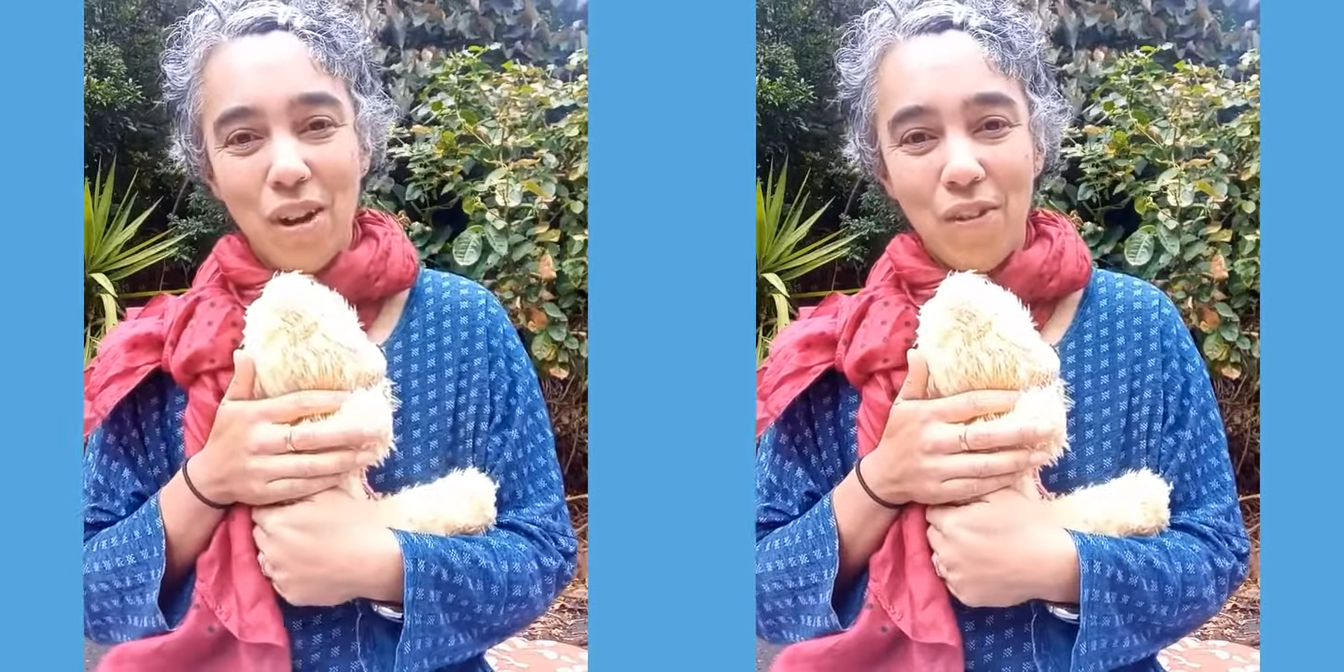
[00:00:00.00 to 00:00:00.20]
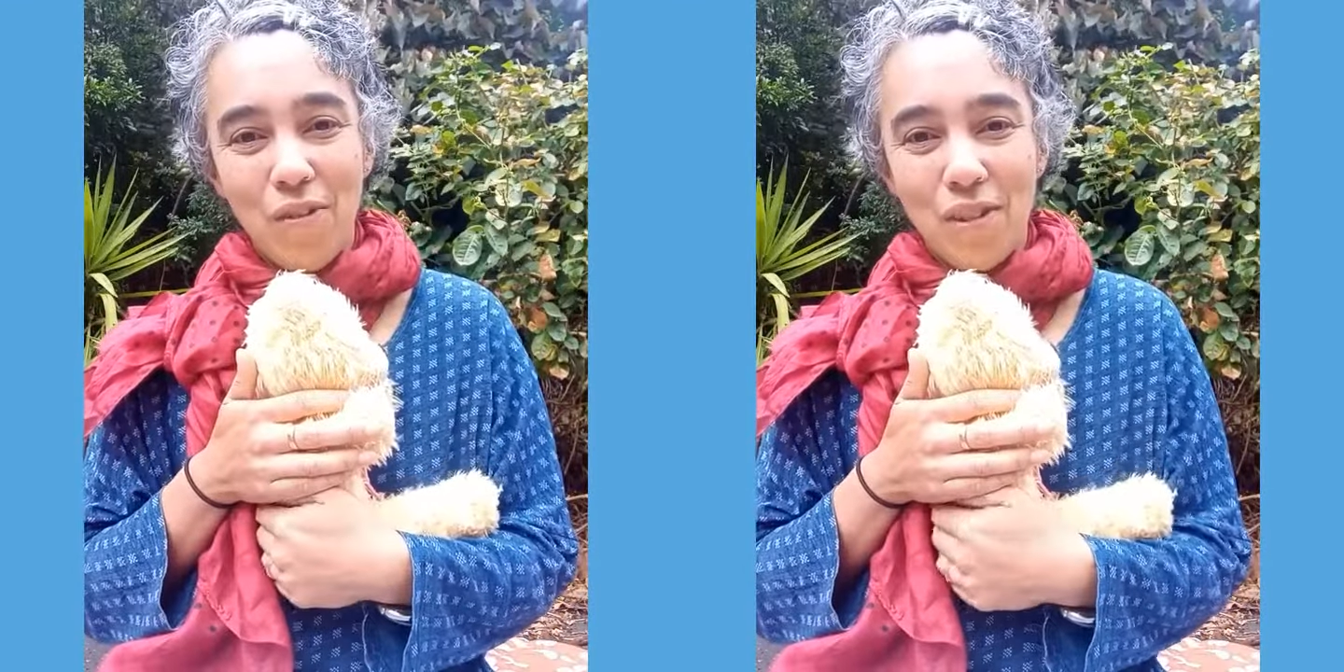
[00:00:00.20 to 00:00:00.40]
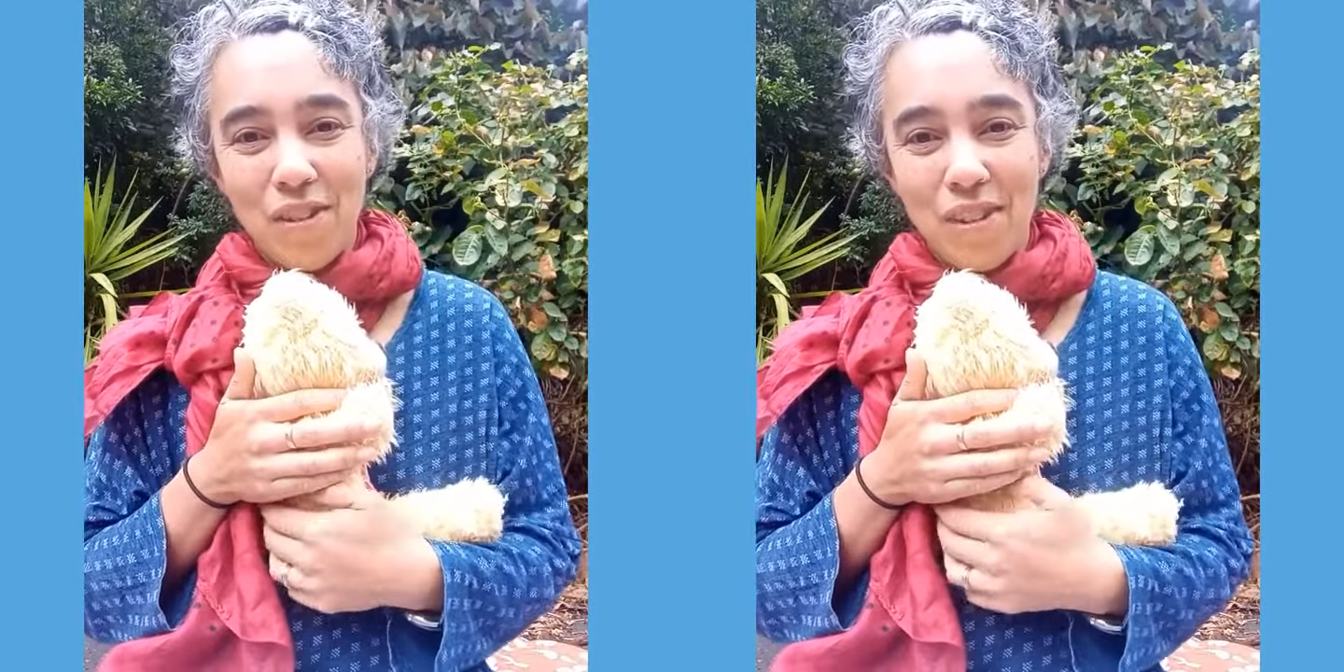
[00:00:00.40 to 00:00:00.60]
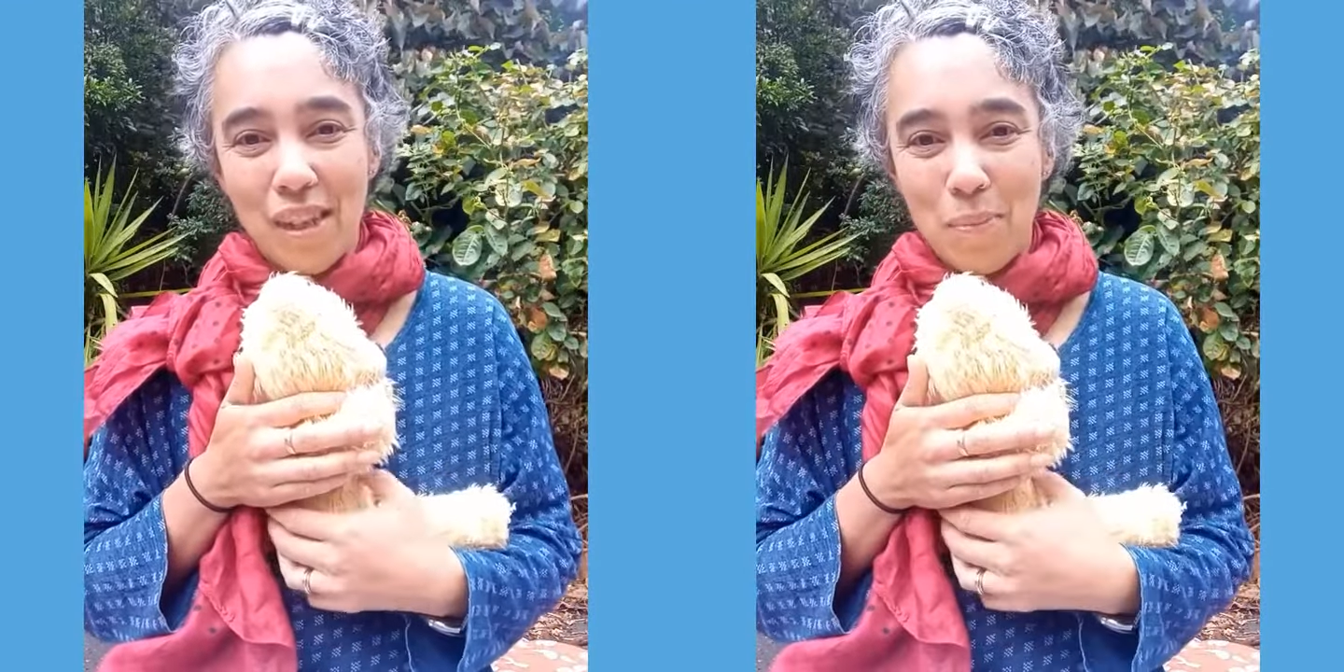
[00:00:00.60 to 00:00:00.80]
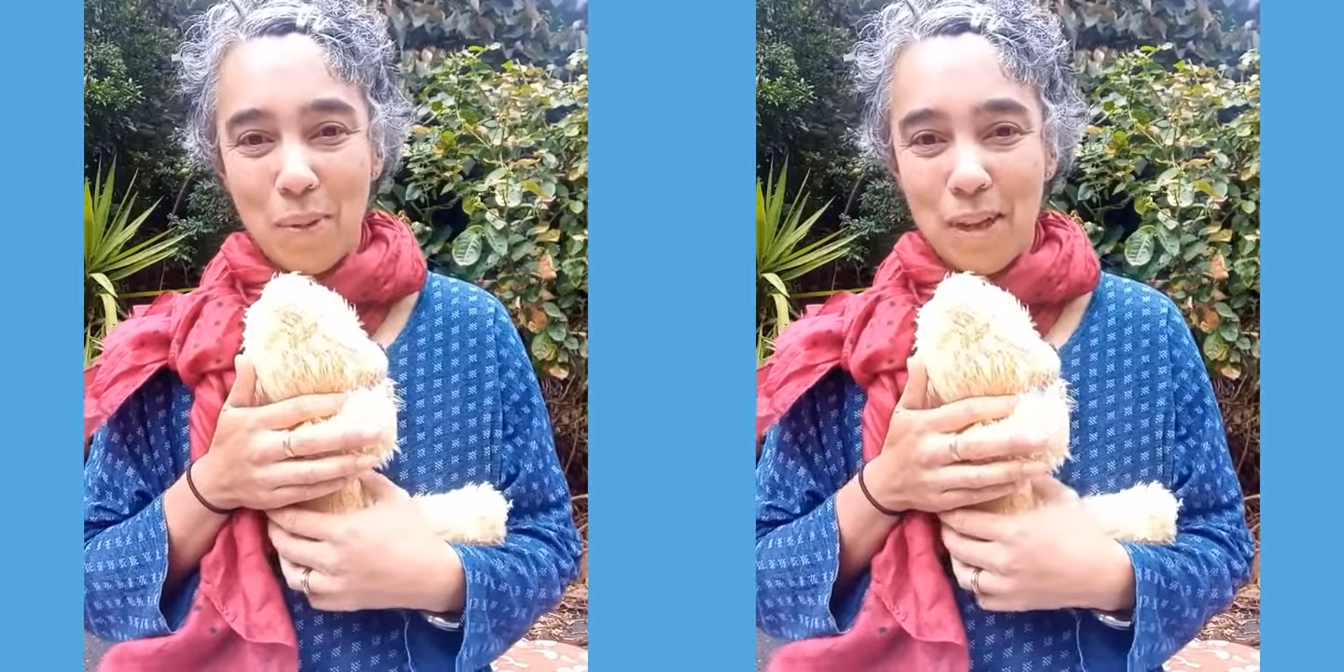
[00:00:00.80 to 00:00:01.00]
off to
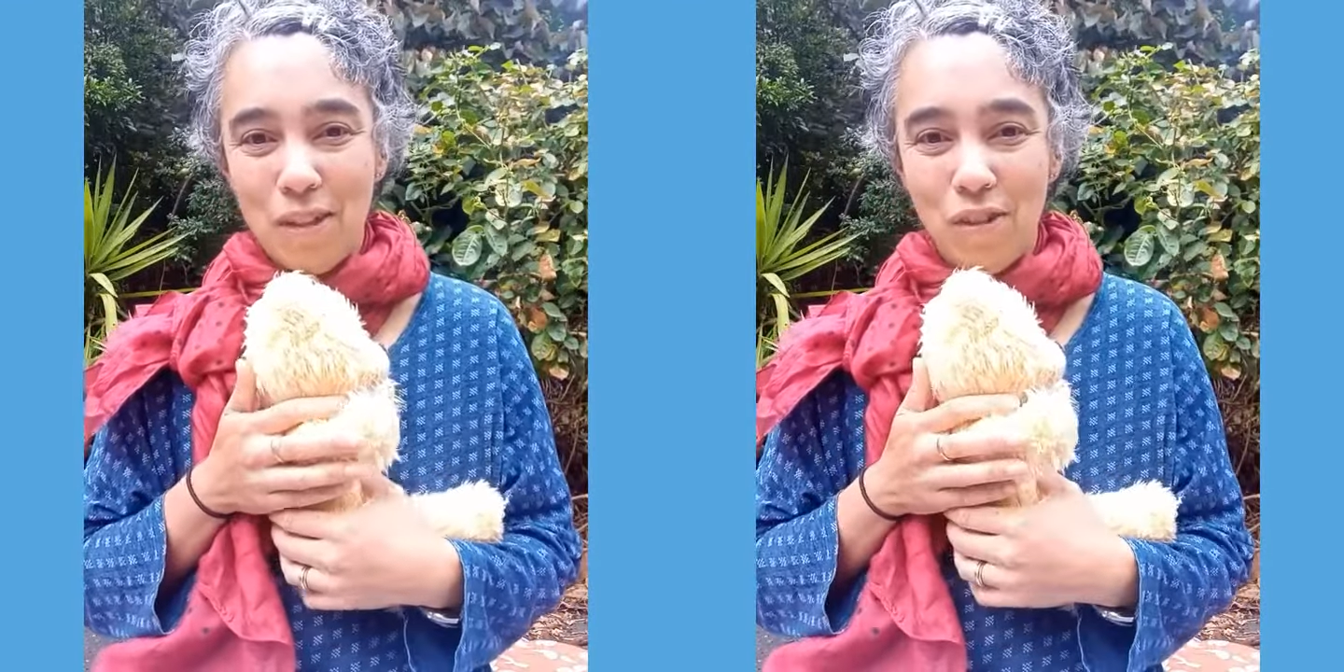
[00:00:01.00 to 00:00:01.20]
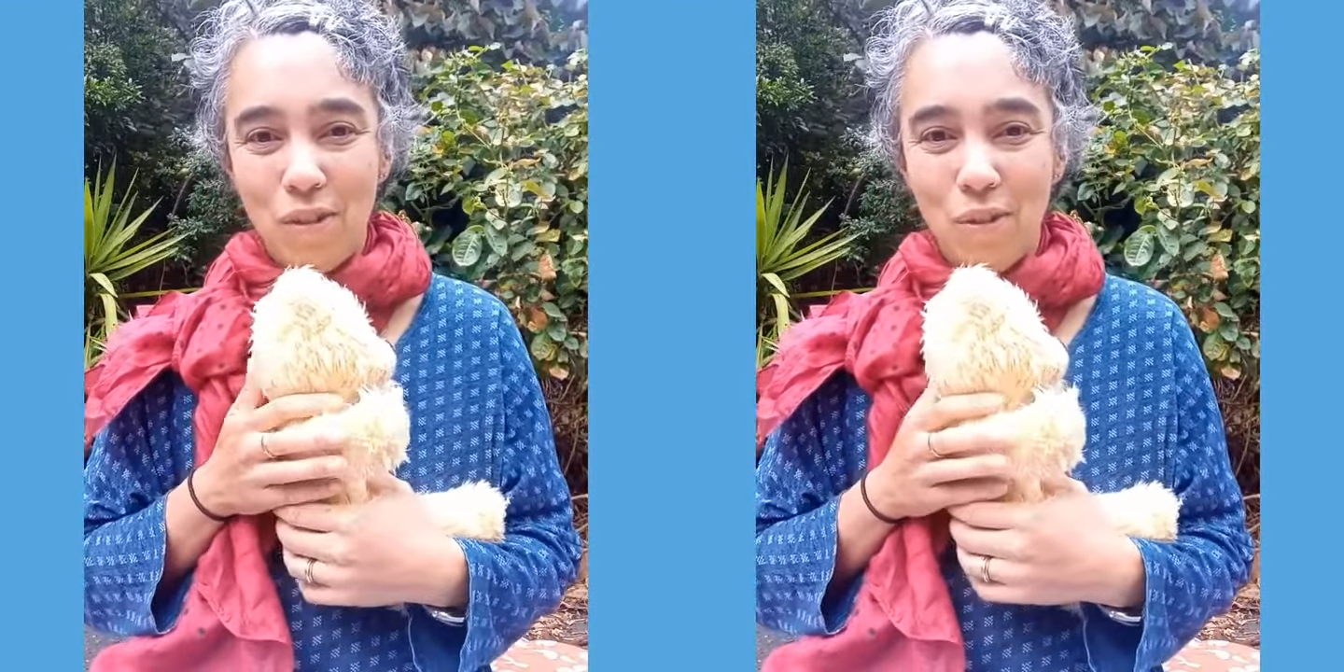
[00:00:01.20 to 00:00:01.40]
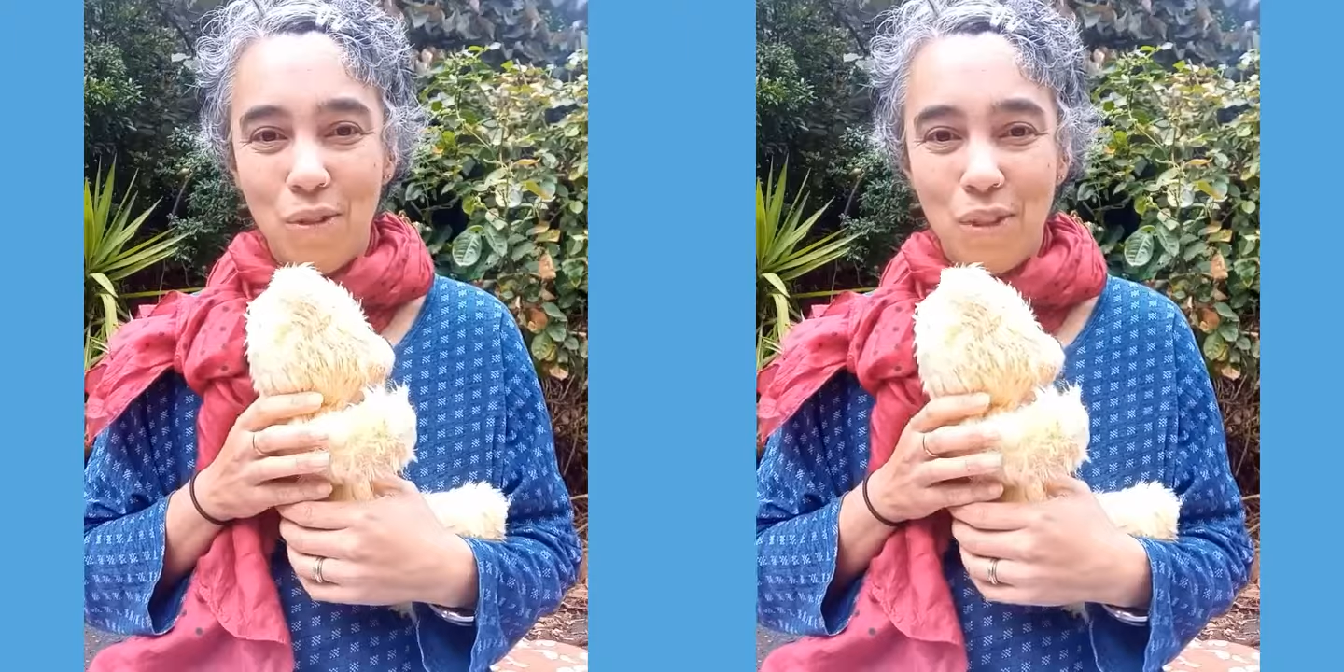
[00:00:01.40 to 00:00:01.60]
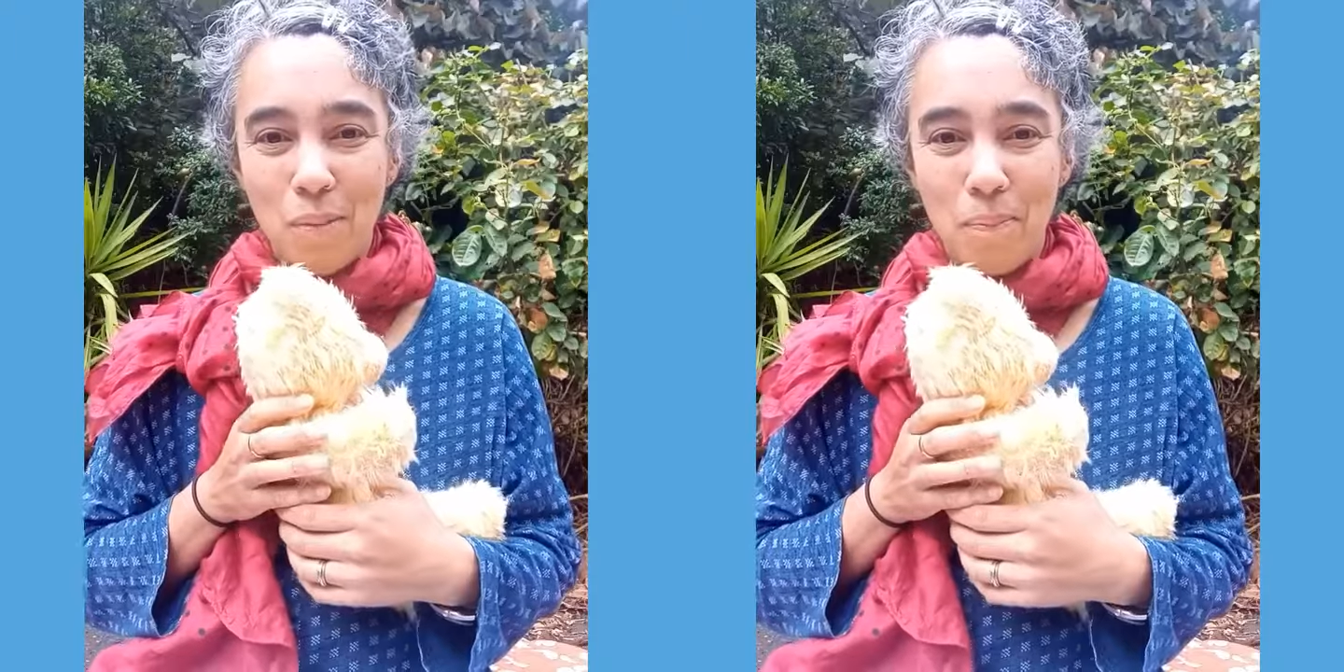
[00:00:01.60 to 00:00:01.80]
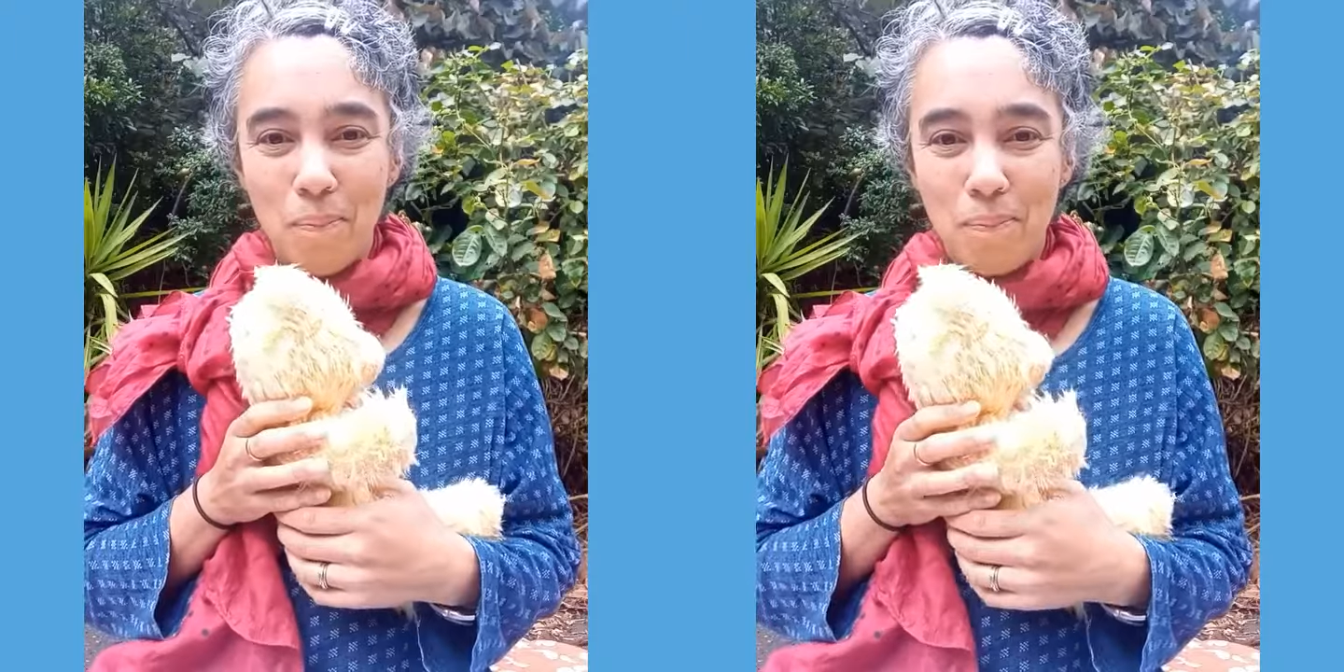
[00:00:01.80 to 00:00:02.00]
sleep and soothe them.